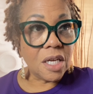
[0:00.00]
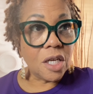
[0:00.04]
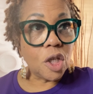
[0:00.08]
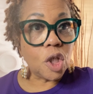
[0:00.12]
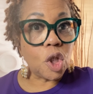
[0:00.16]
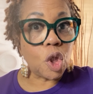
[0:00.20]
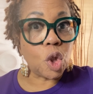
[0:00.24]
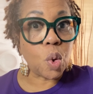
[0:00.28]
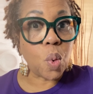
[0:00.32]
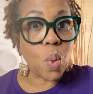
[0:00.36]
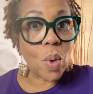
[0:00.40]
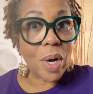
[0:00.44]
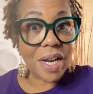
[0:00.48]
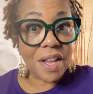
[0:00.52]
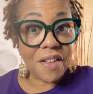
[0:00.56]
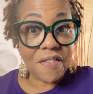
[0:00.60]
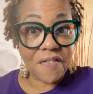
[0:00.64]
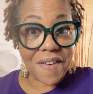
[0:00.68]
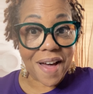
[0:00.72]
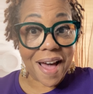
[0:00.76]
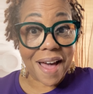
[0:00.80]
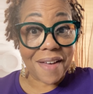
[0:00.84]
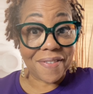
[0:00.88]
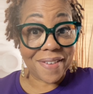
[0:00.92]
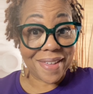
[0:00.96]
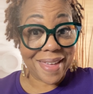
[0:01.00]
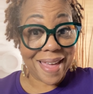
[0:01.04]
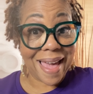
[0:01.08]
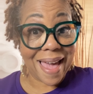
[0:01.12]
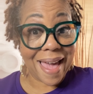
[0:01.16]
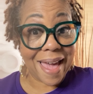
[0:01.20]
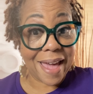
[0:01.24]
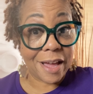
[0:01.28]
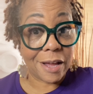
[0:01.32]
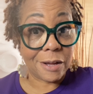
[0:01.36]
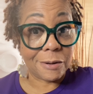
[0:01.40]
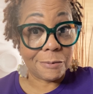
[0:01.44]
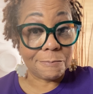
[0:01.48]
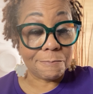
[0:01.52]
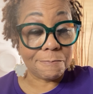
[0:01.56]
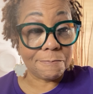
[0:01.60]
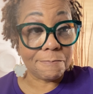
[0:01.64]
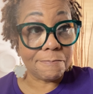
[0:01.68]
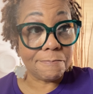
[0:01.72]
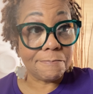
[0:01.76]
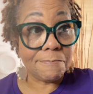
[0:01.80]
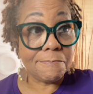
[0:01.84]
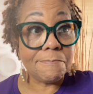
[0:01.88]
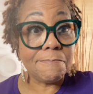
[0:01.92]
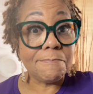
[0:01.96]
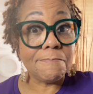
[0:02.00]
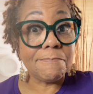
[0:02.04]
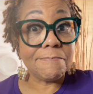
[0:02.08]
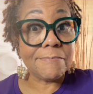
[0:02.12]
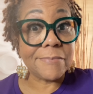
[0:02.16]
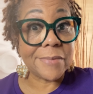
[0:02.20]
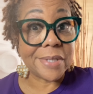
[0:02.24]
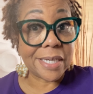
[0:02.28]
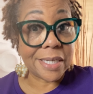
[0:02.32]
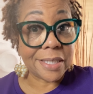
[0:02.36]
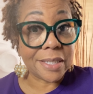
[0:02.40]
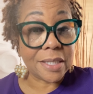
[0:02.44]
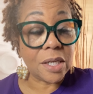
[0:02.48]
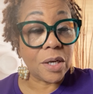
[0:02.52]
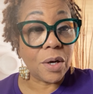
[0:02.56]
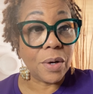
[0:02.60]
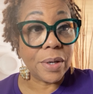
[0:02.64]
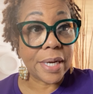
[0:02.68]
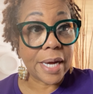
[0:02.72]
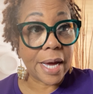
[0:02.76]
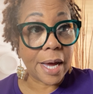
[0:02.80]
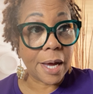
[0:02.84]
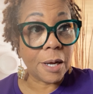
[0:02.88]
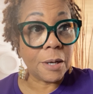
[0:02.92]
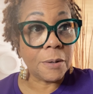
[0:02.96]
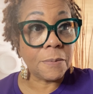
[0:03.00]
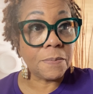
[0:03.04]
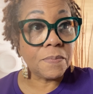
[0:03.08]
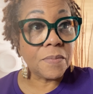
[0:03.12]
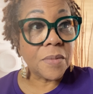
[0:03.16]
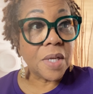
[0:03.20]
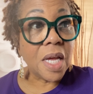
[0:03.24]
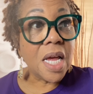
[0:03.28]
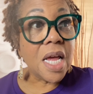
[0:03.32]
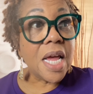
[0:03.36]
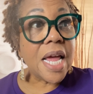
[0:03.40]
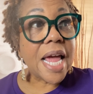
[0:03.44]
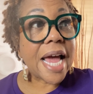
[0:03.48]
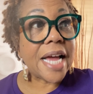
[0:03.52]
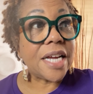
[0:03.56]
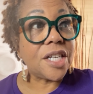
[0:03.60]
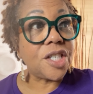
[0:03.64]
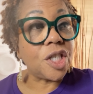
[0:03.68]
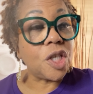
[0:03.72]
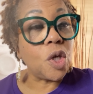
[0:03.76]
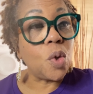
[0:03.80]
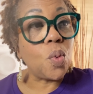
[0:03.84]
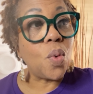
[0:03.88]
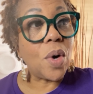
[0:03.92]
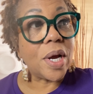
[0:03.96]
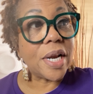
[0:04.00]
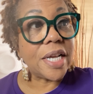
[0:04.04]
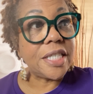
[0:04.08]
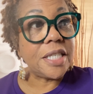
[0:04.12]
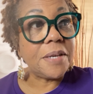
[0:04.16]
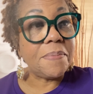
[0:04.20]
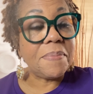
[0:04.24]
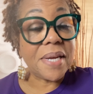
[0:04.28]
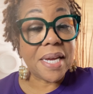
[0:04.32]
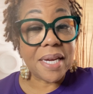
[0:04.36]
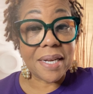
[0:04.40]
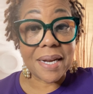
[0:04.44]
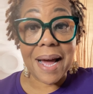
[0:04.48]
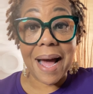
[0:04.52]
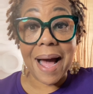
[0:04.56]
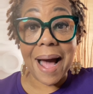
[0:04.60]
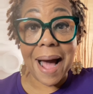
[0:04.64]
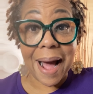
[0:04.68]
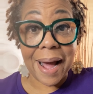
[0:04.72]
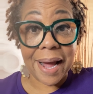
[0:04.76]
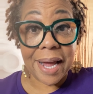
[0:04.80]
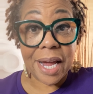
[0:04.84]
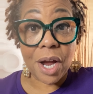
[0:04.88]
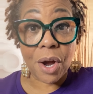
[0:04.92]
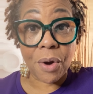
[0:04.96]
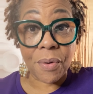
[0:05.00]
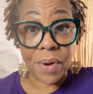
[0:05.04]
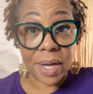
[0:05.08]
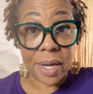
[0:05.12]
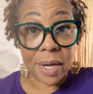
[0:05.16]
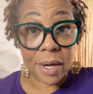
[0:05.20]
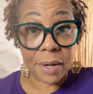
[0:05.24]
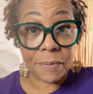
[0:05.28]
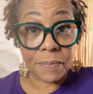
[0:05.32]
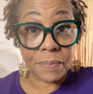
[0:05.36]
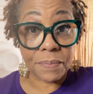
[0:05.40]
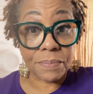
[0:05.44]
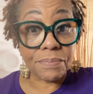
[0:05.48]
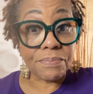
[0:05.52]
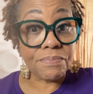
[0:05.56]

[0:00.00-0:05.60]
$25K. I said, okay. And she wanted to be in a high area.